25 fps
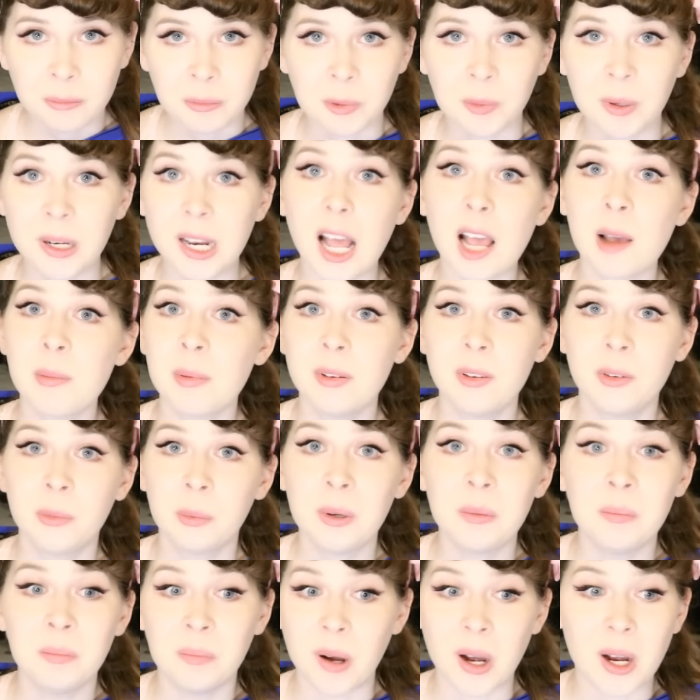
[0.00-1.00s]
but what happens
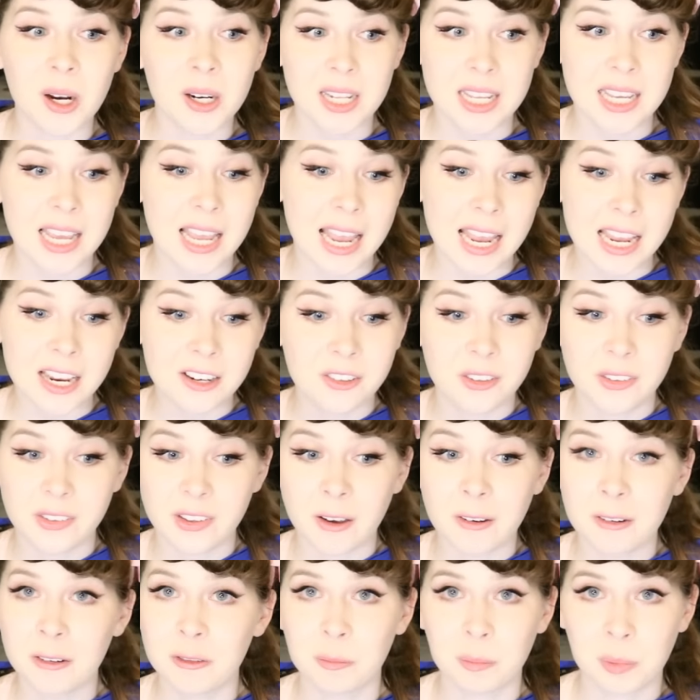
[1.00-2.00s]
when Bonnie ages
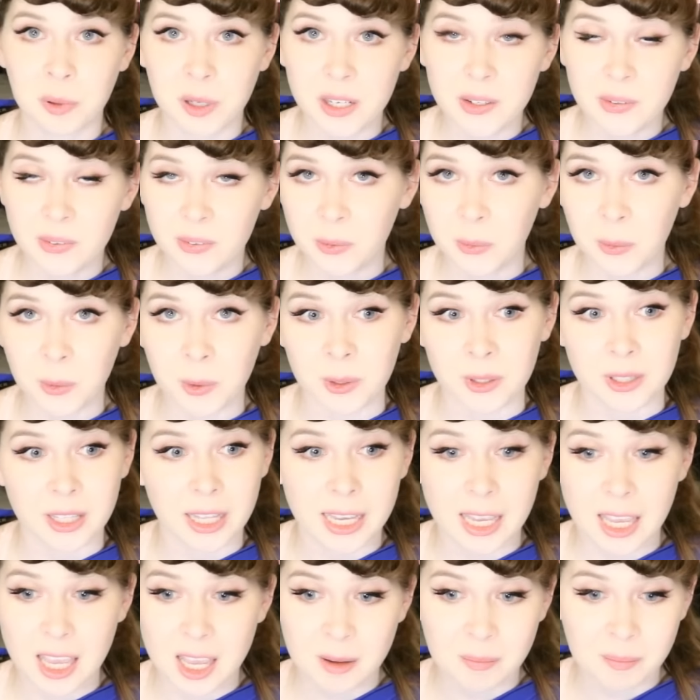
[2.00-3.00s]
out of preschool and
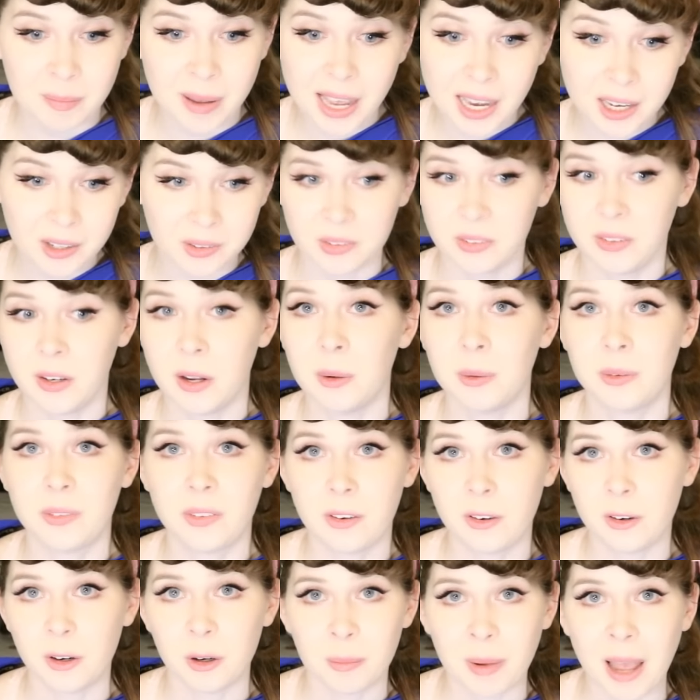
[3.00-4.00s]
they can't pass
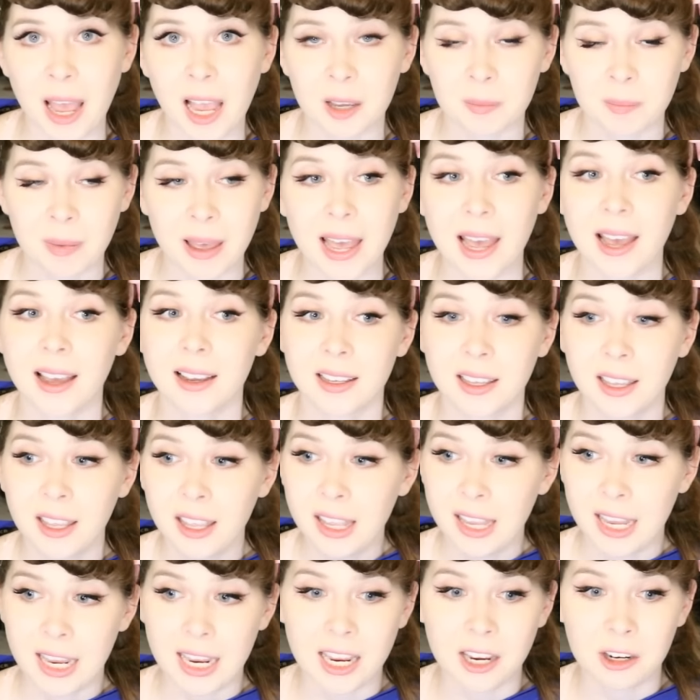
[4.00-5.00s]
notes in her backpack,
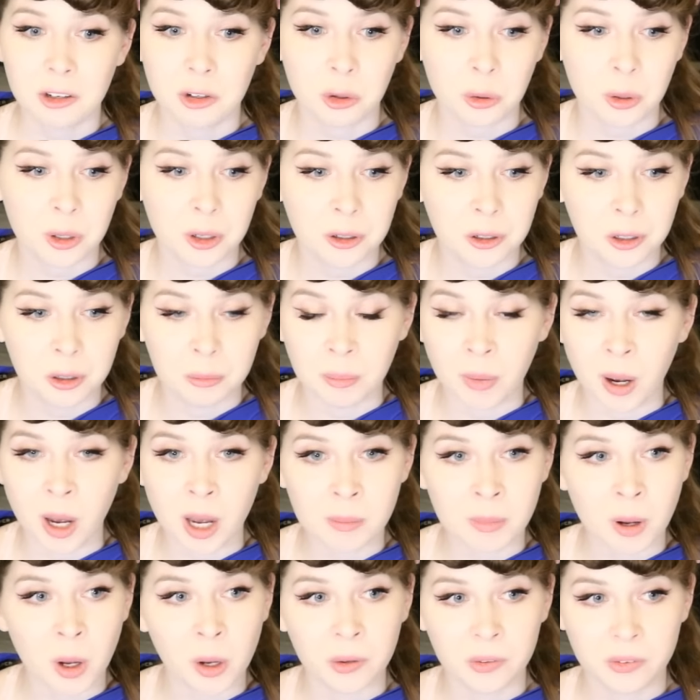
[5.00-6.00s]
and or her
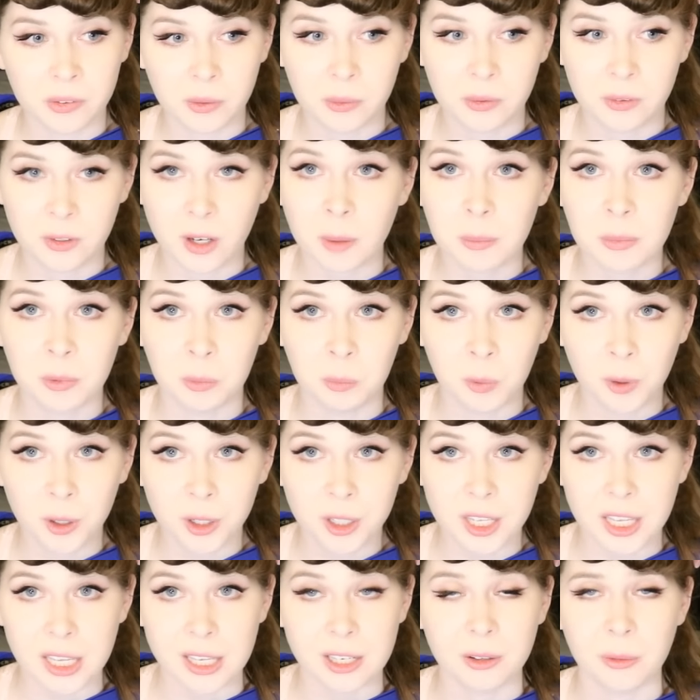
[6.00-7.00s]
mom also stops
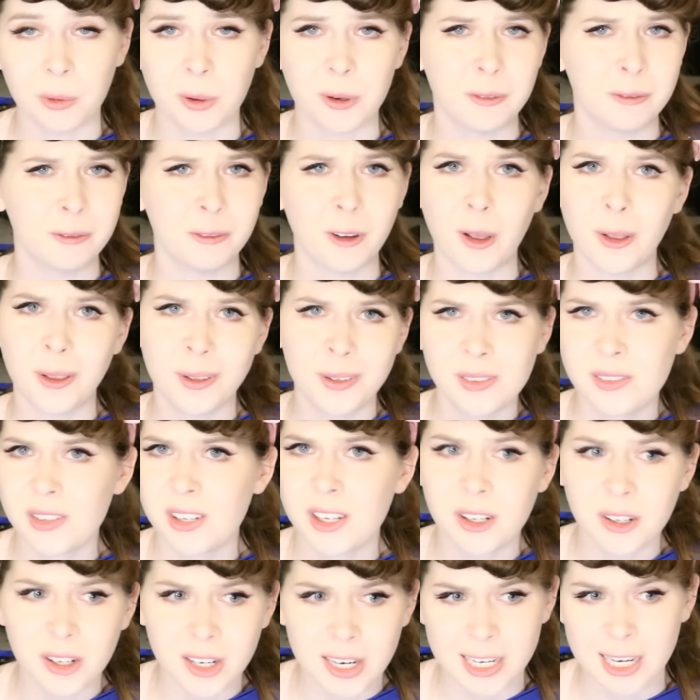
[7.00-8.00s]
working or
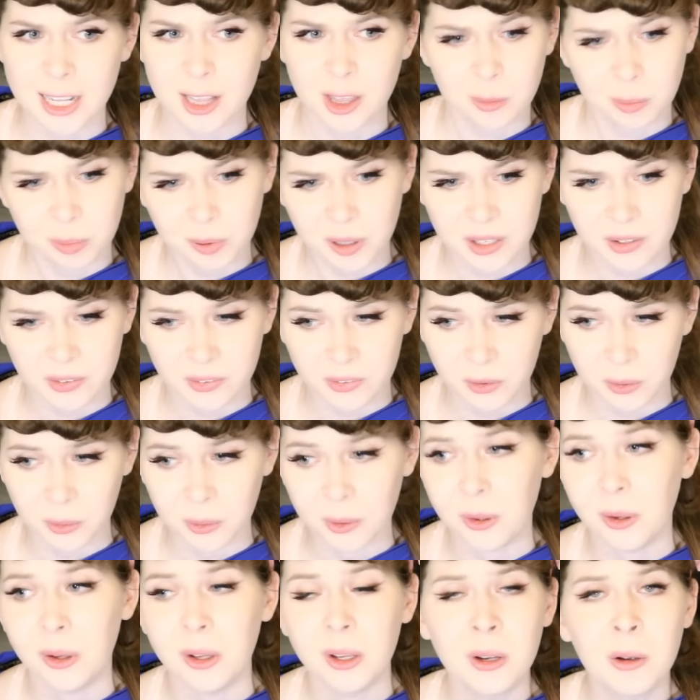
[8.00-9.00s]
volunteering at the
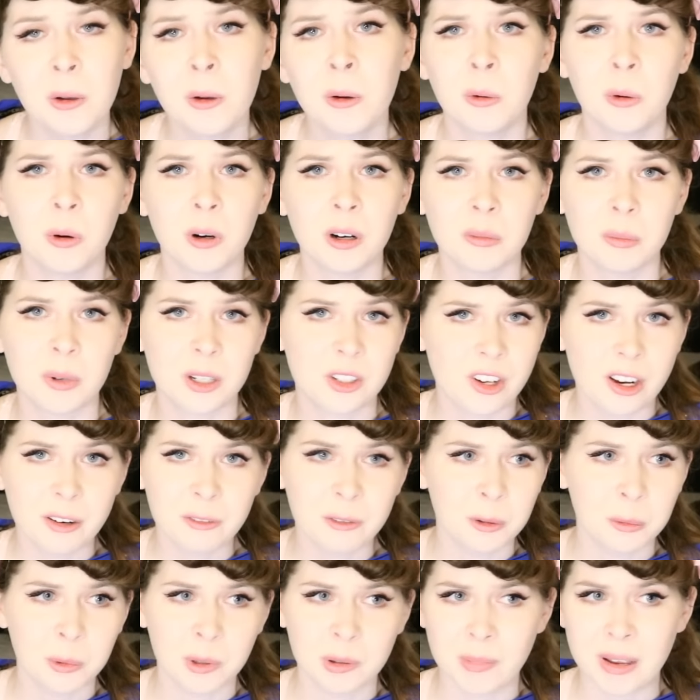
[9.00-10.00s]
preschool, or
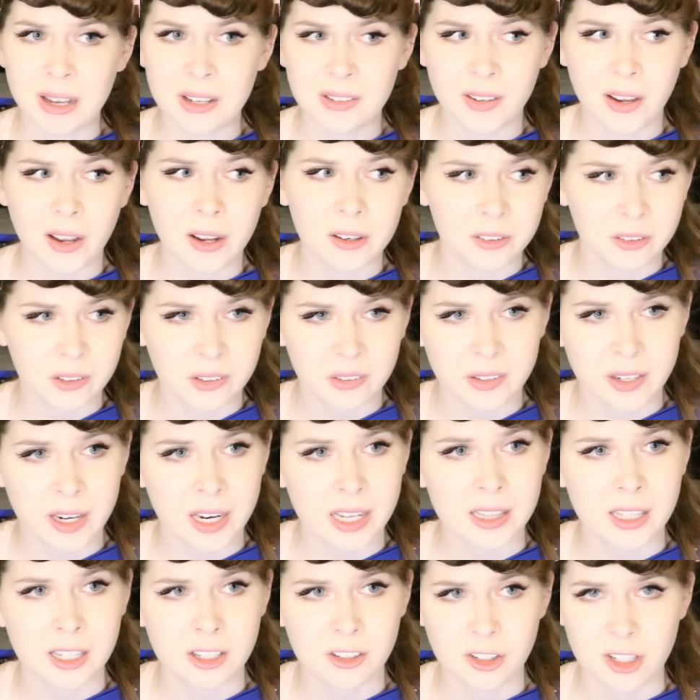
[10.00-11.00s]
whichever we're meant to
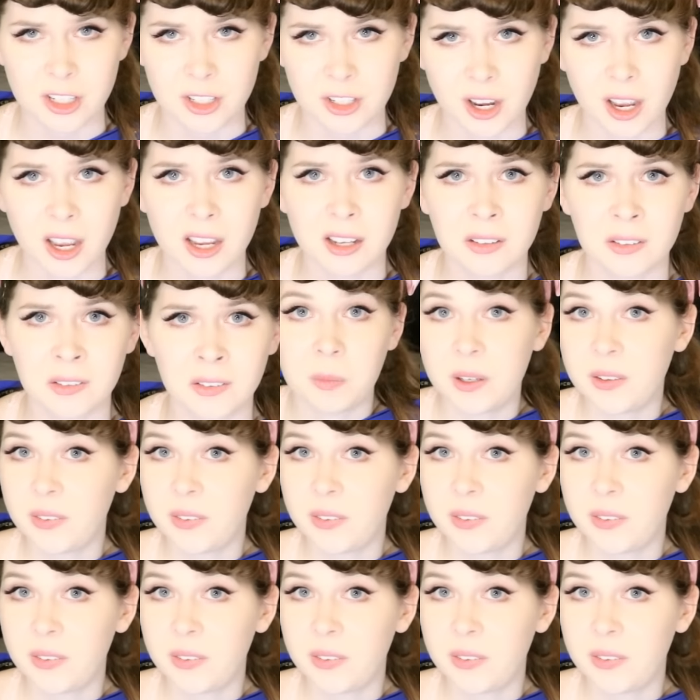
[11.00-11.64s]
understand that she does?